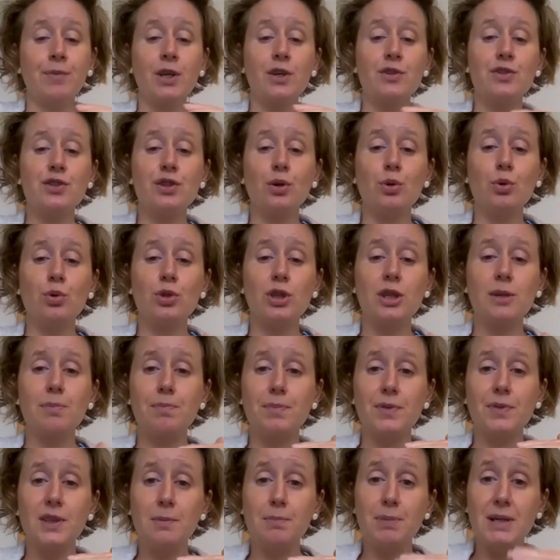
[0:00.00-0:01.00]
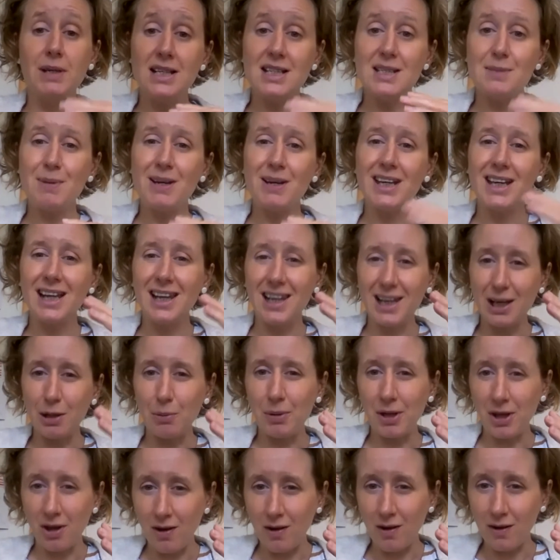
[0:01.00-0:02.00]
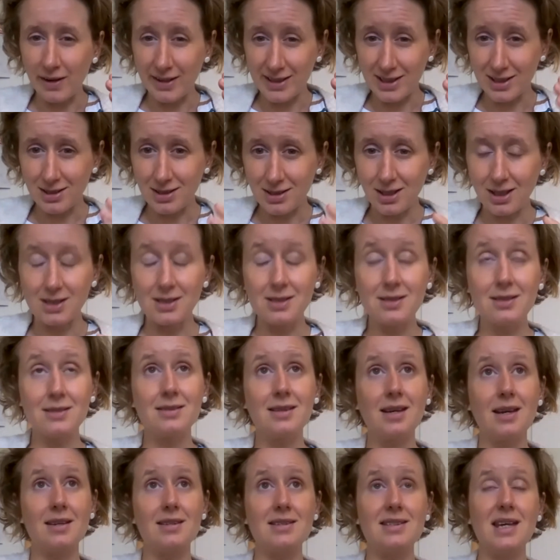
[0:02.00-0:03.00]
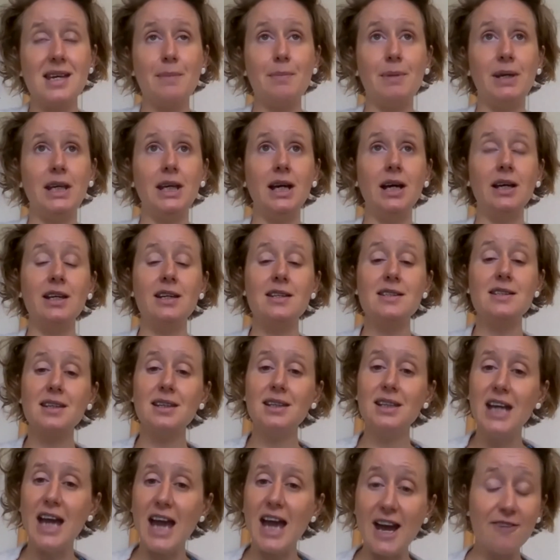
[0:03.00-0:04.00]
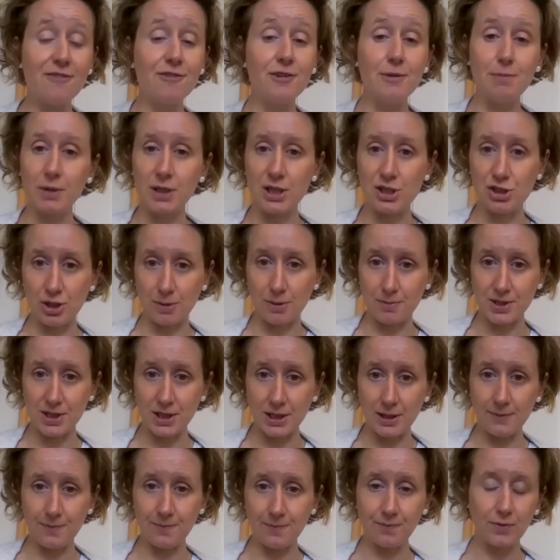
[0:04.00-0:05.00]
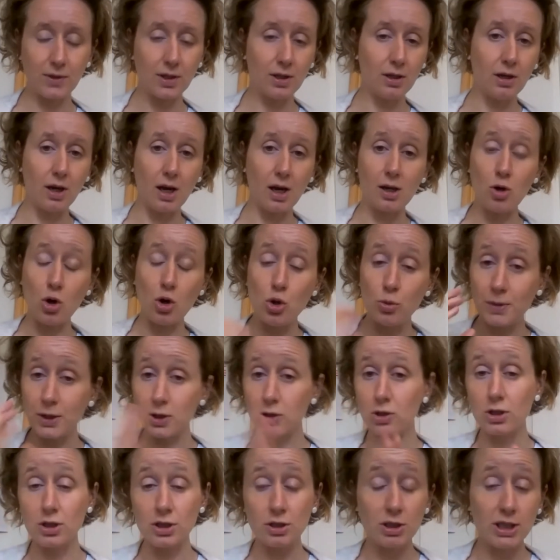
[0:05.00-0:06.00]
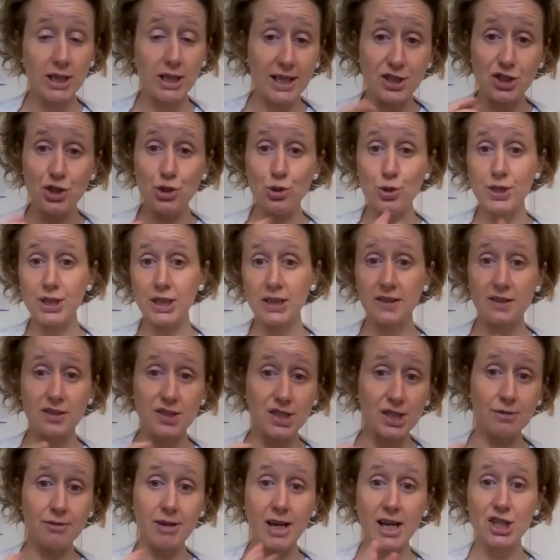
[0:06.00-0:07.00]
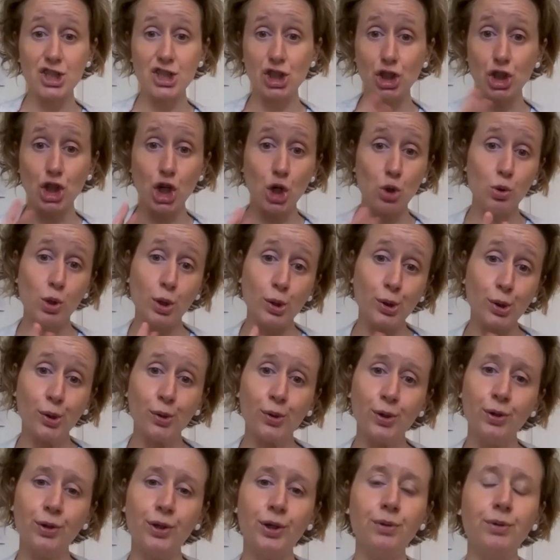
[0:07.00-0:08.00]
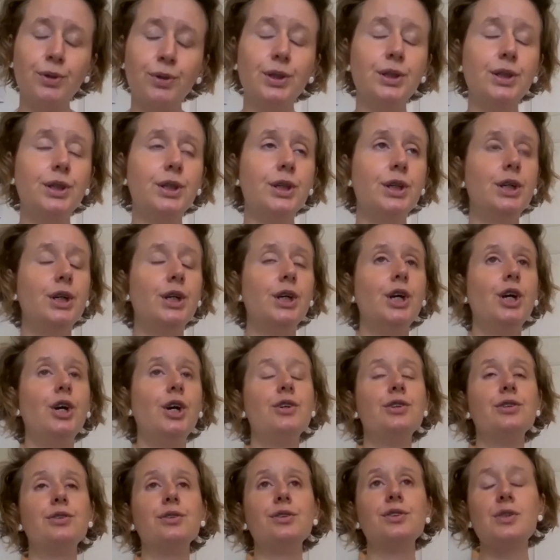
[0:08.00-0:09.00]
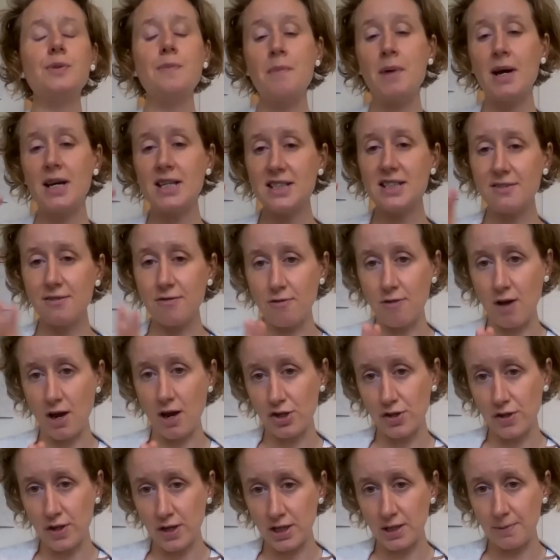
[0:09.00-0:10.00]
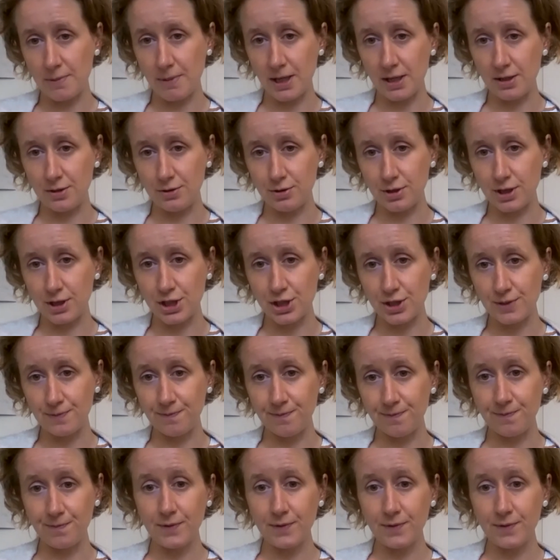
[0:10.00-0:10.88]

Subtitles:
So the penis might get a little bit hard, like say a semi, and then suddenly everybody jumps in. You're like, oh my God, let's use it. There's an erection. Go, go, go, go, go. So there's a massive rush then to penetration.